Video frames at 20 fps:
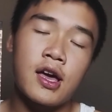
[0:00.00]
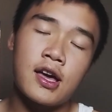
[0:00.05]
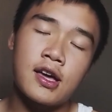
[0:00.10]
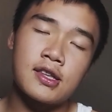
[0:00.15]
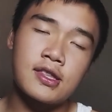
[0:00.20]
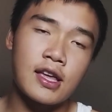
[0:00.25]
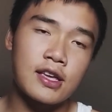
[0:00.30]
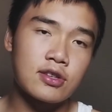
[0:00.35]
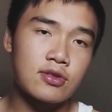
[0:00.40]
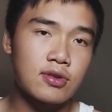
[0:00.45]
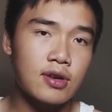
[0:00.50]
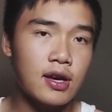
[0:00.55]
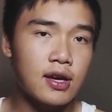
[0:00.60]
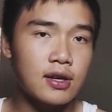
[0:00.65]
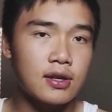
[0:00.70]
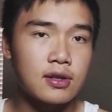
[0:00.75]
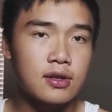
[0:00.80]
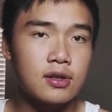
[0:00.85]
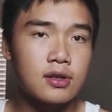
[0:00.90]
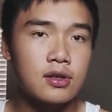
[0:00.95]
And that's
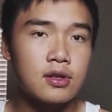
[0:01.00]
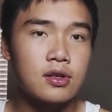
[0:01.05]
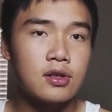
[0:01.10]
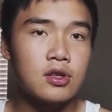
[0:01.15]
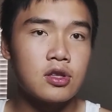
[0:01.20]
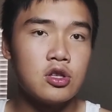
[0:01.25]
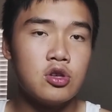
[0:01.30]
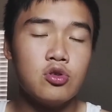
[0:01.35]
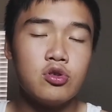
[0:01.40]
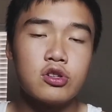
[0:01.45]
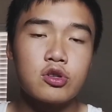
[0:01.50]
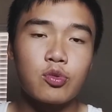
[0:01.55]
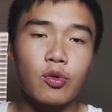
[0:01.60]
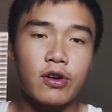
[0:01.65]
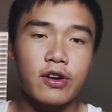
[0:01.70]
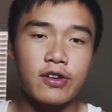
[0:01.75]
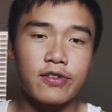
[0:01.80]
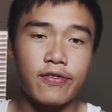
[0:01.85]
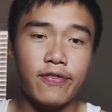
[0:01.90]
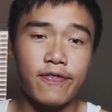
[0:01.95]
okay. You just
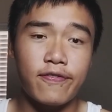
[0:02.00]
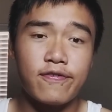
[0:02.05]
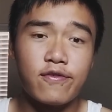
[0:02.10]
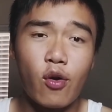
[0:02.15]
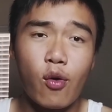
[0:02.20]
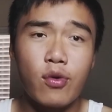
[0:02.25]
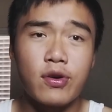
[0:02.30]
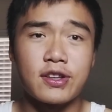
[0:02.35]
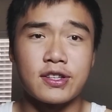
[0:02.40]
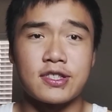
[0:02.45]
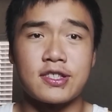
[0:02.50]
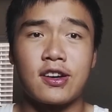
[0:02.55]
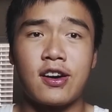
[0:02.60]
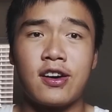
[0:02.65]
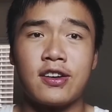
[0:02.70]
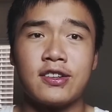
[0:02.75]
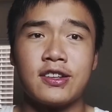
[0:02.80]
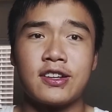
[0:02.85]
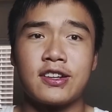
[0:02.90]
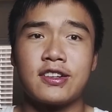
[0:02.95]
want to
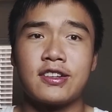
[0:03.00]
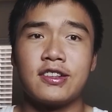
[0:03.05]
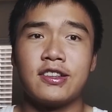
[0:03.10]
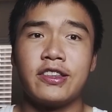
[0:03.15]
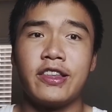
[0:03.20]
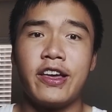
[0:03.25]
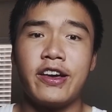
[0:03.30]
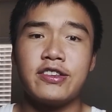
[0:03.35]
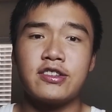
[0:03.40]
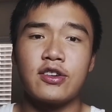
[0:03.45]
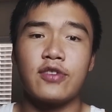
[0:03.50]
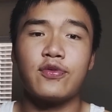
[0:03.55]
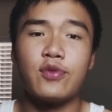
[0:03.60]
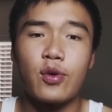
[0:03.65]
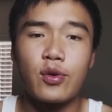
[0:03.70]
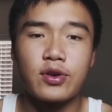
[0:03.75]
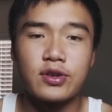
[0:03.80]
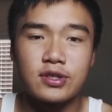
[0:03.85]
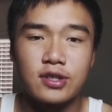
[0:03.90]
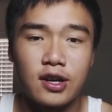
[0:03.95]
focus on, like, laser
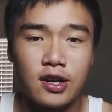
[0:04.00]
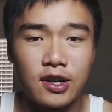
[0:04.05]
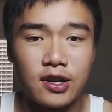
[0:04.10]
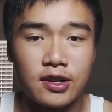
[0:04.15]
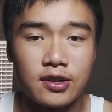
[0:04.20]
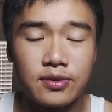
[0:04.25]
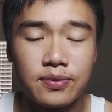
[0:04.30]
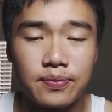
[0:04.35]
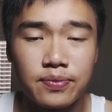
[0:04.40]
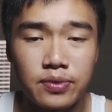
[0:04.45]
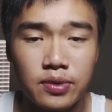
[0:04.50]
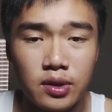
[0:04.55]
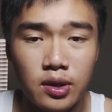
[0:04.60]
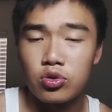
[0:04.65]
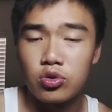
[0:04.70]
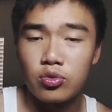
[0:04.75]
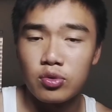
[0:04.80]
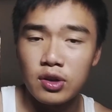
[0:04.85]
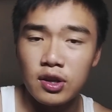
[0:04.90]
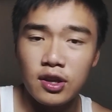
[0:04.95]
focus on
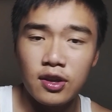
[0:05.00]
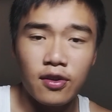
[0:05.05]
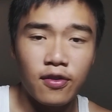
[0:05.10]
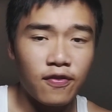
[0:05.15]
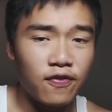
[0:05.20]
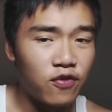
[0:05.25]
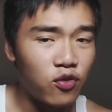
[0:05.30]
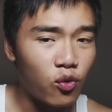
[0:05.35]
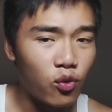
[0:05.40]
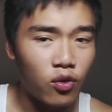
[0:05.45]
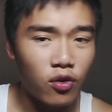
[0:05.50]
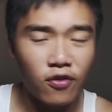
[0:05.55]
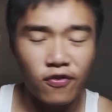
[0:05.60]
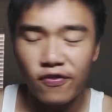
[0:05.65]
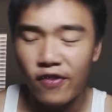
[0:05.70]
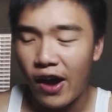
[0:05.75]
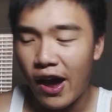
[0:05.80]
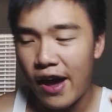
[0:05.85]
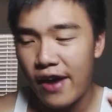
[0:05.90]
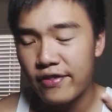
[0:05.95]
3,
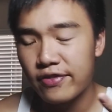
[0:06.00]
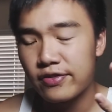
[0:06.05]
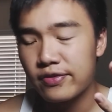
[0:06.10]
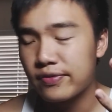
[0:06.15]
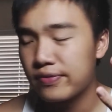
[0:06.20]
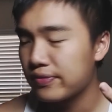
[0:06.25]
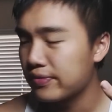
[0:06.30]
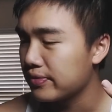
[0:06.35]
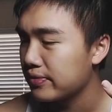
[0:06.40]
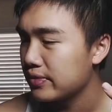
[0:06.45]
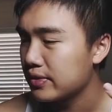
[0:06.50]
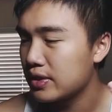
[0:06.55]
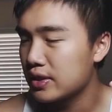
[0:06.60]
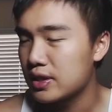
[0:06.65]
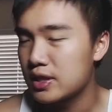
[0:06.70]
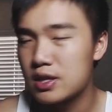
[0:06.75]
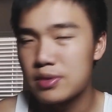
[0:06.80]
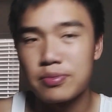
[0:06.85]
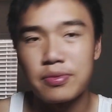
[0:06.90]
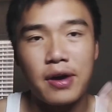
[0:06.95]
4, 5
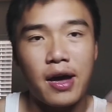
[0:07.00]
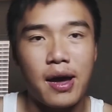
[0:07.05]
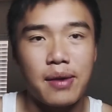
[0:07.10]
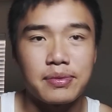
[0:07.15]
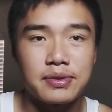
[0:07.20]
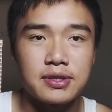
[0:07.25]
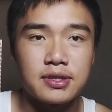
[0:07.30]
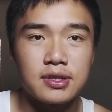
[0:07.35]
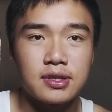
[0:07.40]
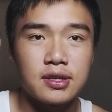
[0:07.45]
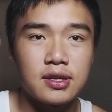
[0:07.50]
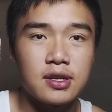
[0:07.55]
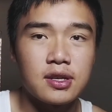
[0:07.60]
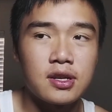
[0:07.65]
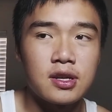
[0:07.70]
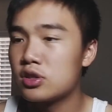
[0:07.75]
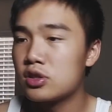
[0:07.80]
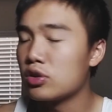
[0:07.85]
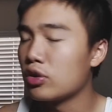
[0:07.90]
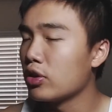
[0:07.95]
simple habits.
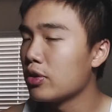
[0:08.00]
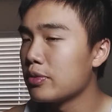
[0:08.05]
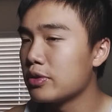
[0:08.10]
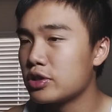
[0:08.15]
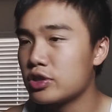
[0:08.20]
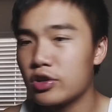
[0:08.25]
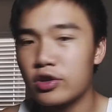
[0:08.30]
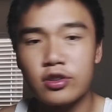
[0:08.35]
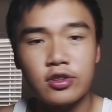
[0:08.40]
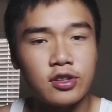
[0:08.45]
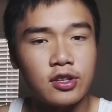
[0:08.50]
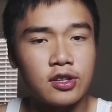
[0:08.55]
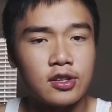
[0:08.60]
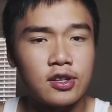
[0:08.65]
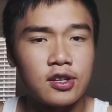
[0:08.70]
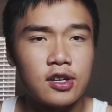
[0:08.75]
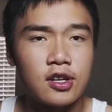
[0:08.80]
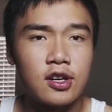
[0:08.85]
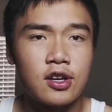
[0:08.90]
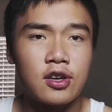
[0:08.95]
Slowly but
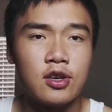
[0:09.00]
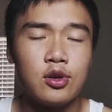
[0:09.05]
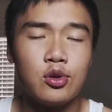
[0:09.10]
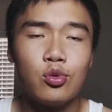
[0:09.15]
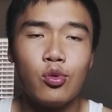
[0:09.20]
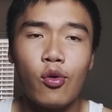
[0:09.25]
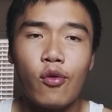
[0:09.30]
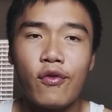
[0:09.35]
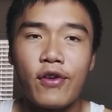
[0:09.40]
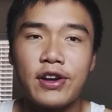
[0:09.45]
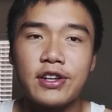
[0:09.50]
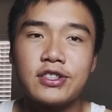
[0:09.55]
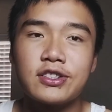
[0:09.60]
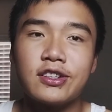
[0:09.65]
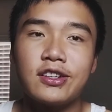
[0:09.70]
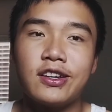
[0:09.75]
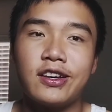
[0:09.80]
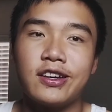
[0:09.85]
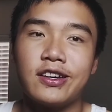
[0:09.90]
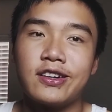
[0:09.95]
surely, you will
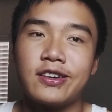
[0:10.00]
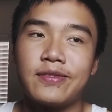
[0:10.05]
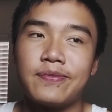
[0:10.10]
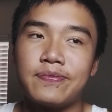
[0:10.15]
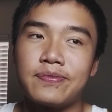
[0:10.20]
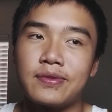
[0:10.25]
eventually, like,